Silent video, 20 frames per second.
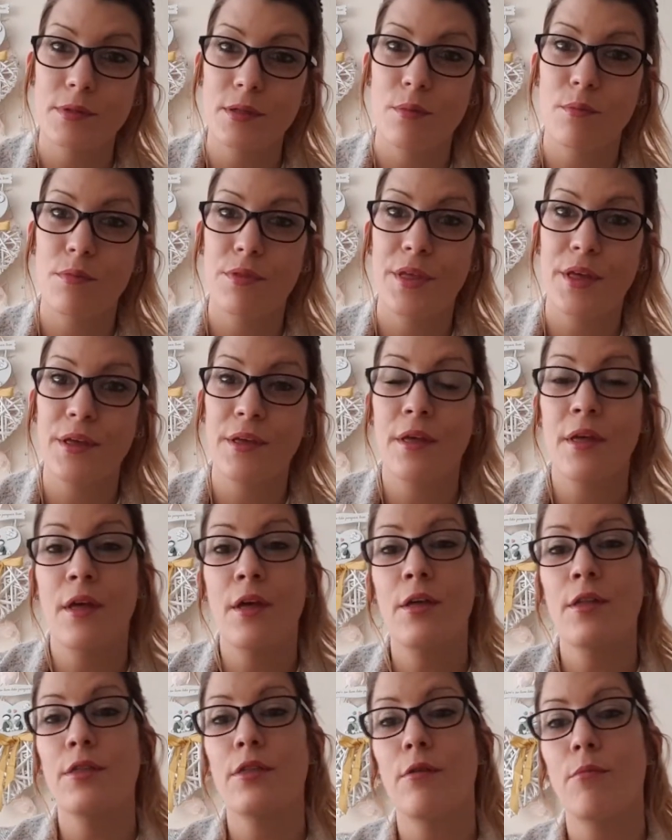something,
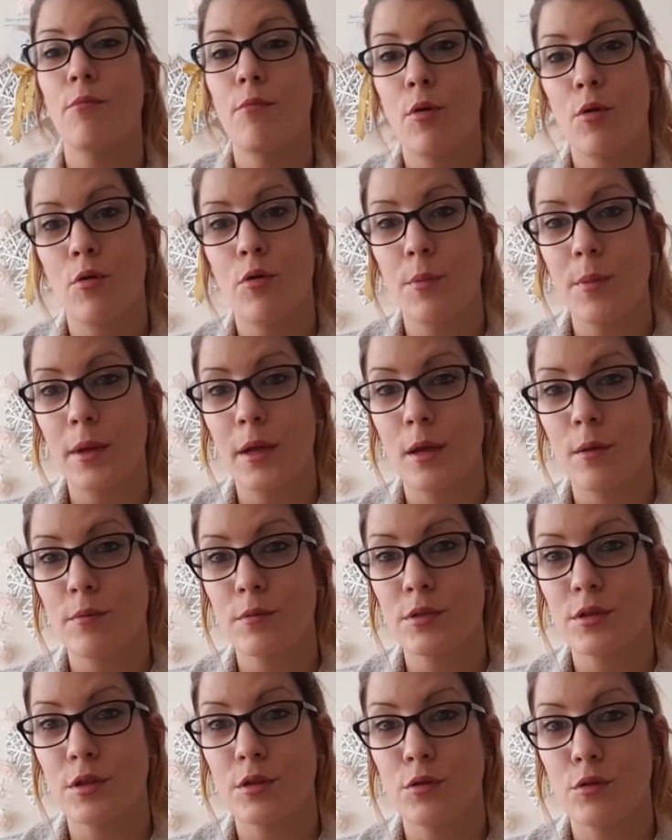the more it
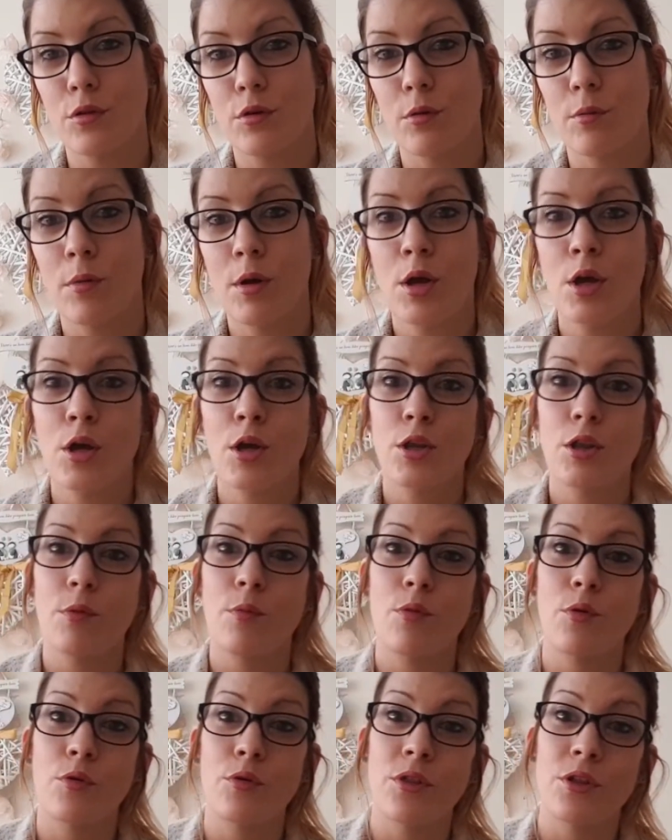becomes the norm. The
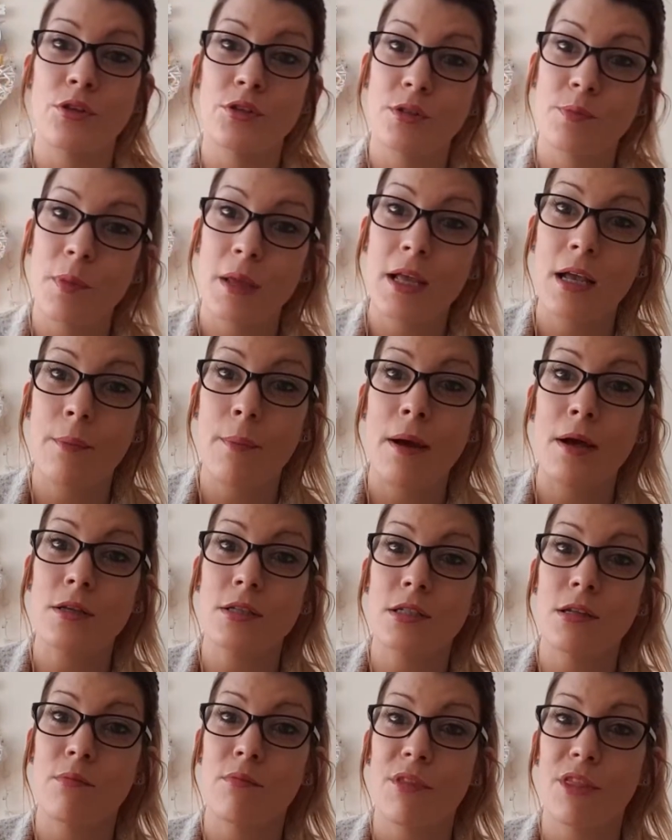more you speak about
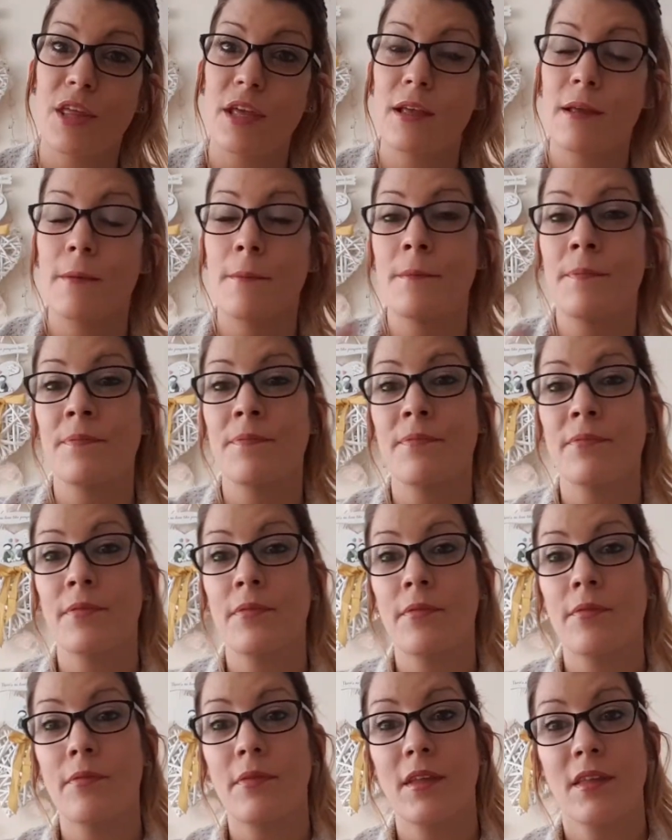something,
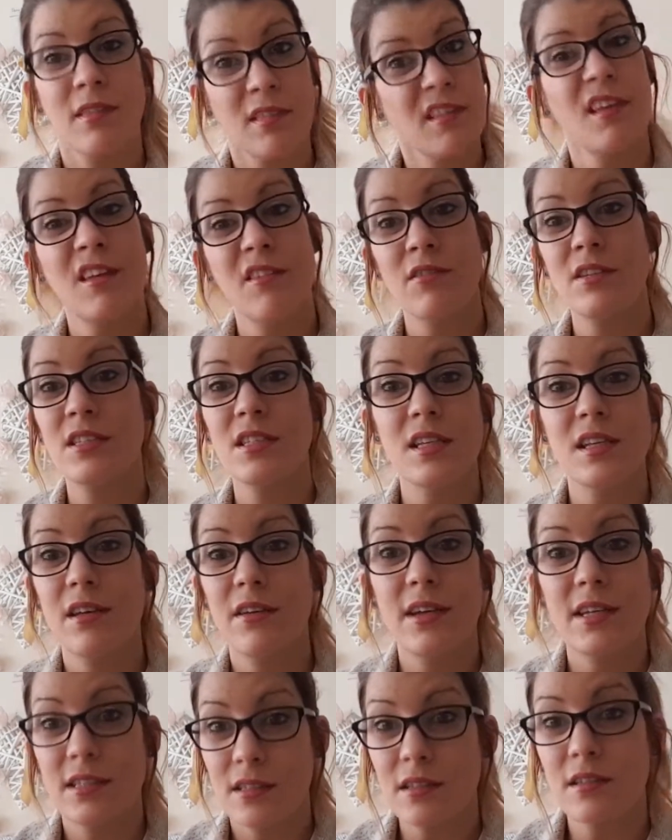the easier it
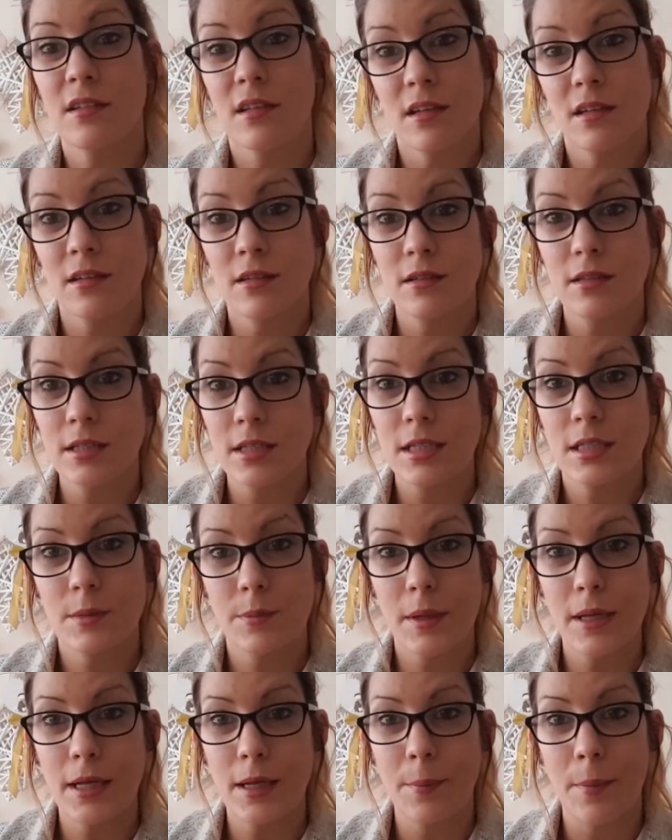is to
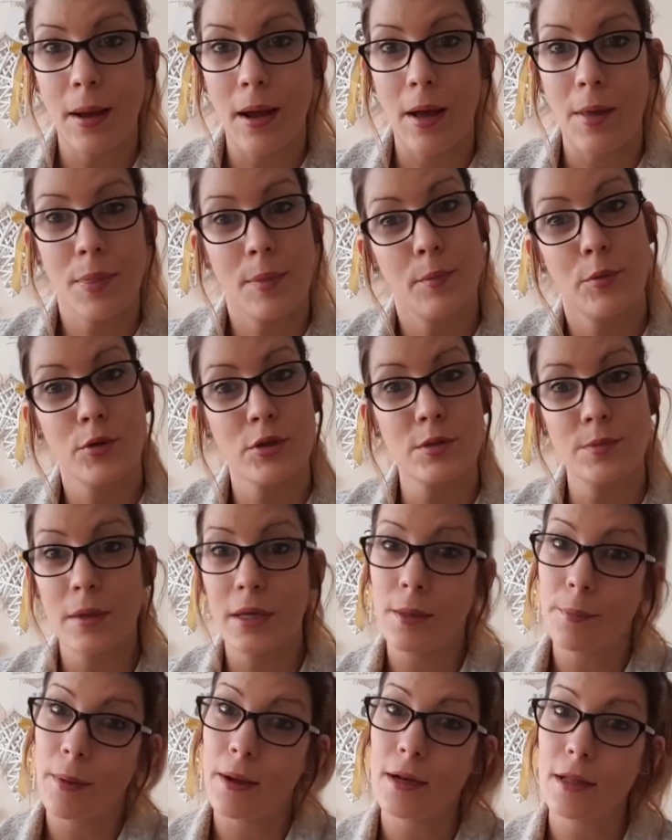speak about, and the more you
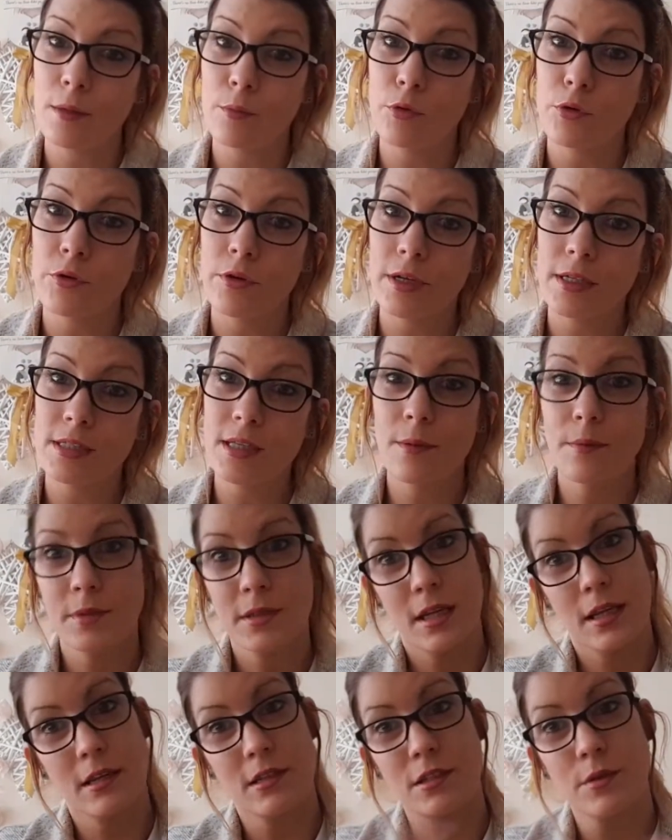speak about it, the more you accept
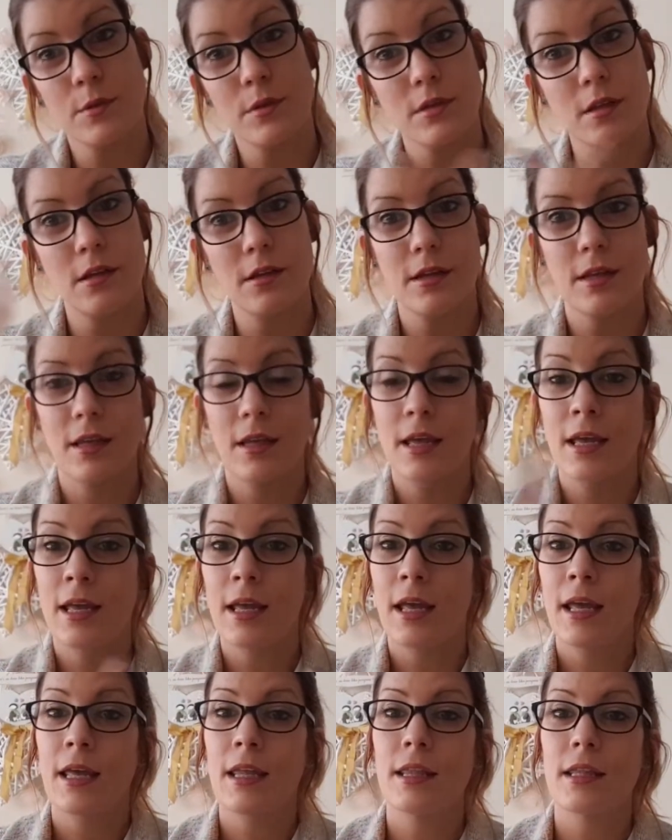it. And so it's like
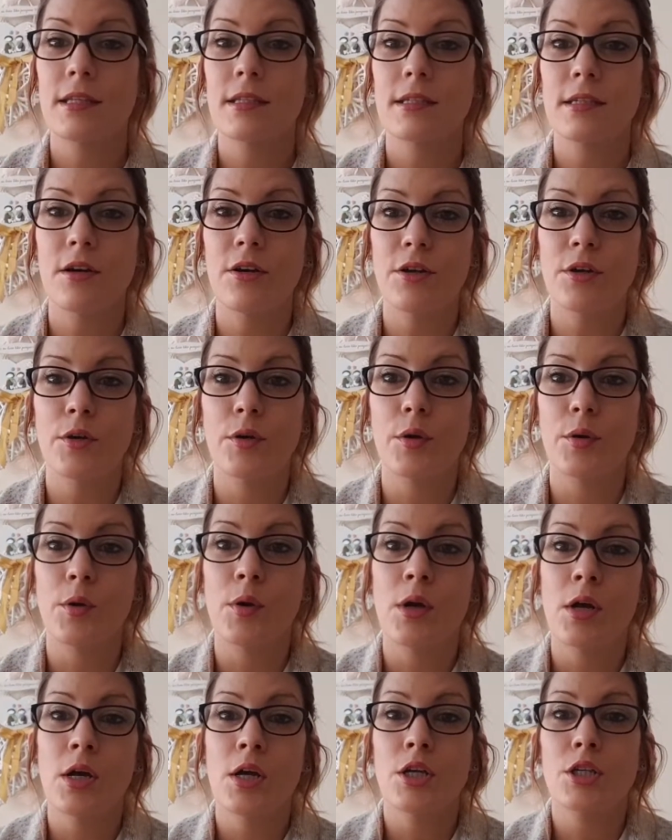this cycle.
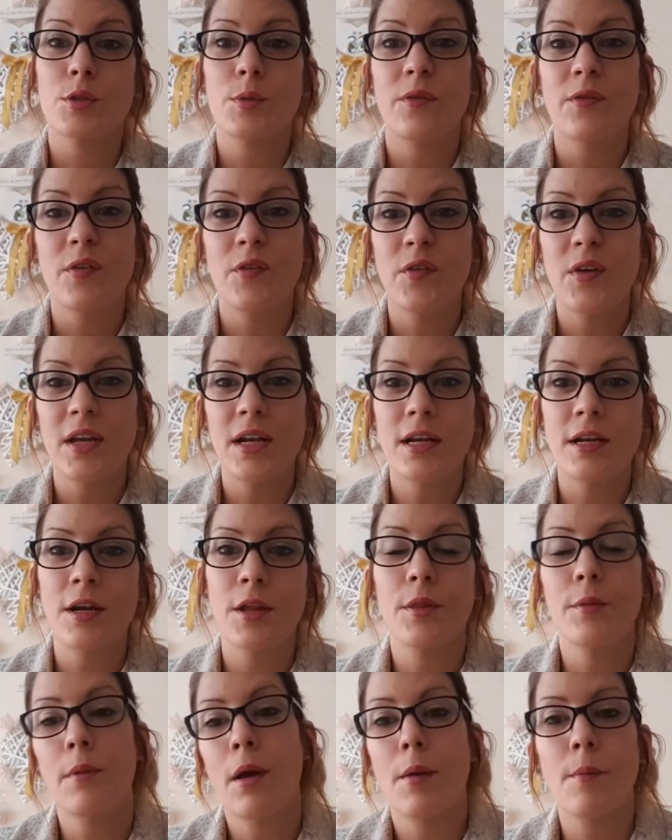So if you're feeling at
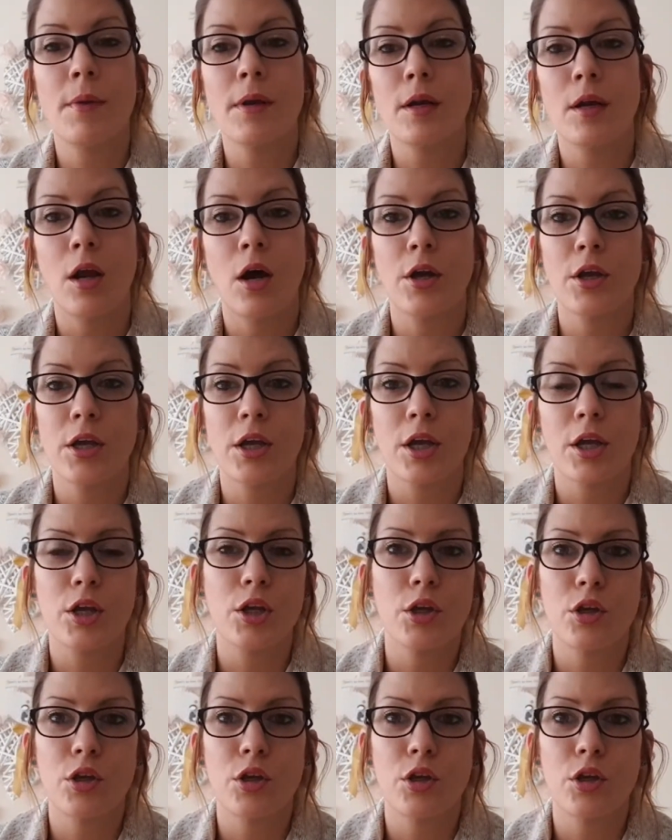the moment like